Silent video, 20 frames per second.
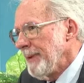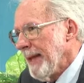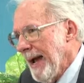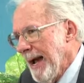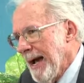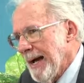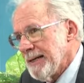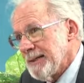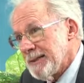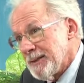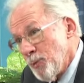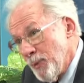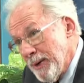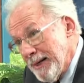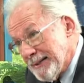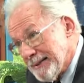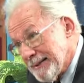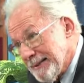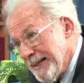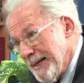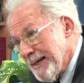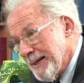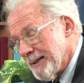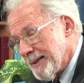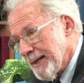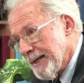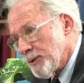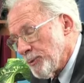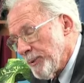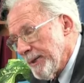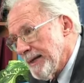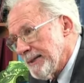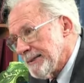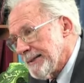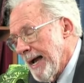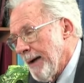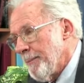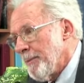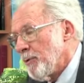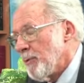as we see it, as we
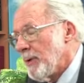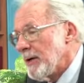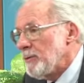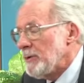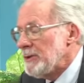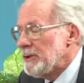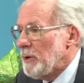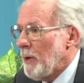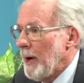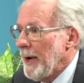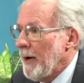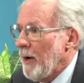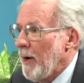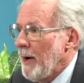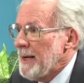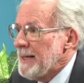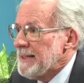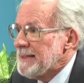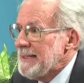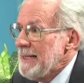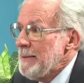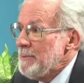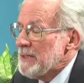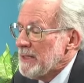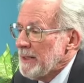examine what was going on, it seems